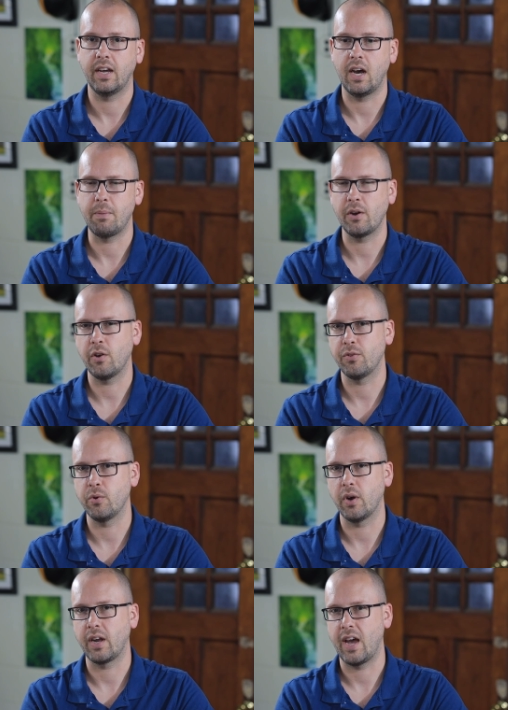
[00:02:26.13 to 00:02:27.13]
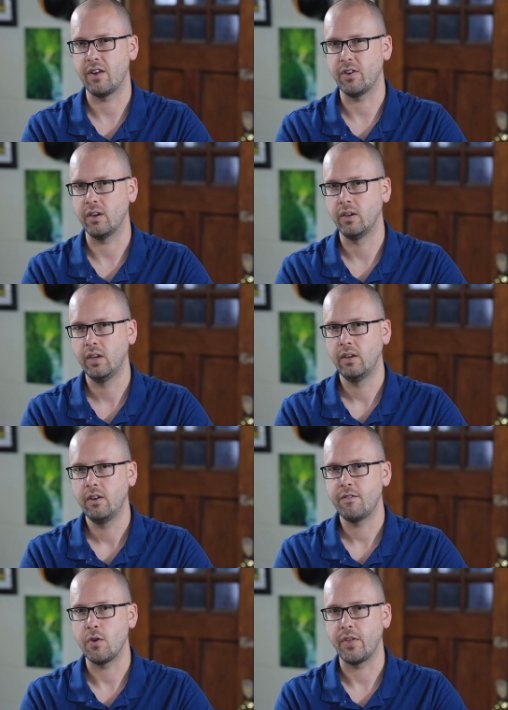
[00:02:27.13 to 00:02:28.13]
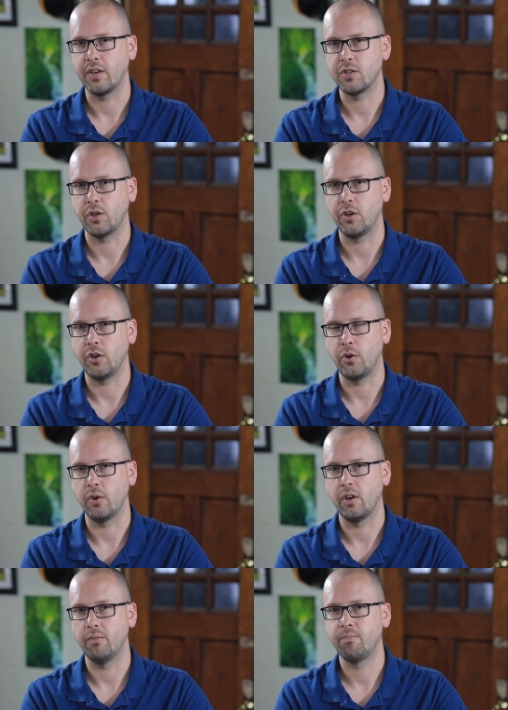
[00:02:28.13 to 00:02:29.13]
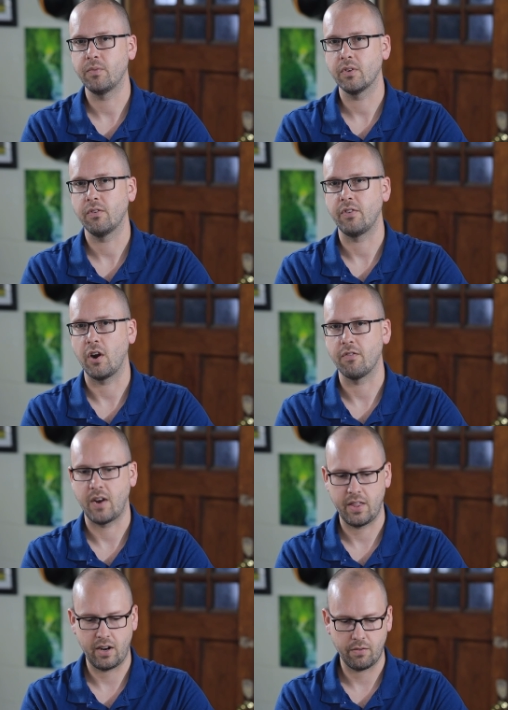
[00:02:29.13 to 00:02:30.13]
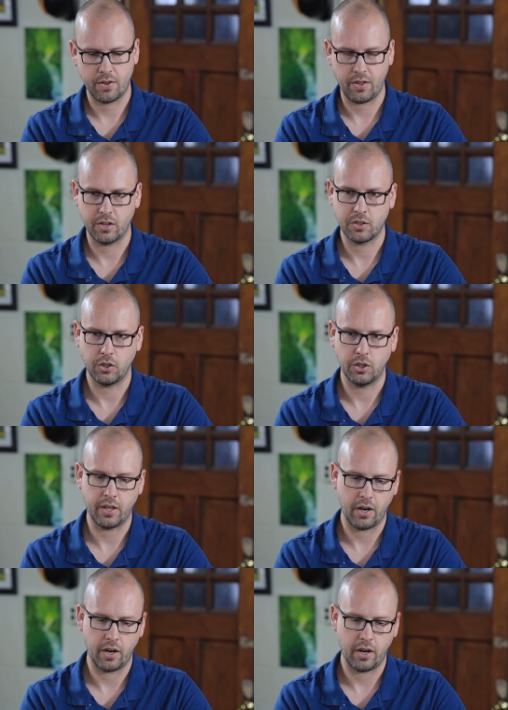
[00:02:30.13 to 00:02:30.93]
I'll go through a few things you can do to verify that everything's good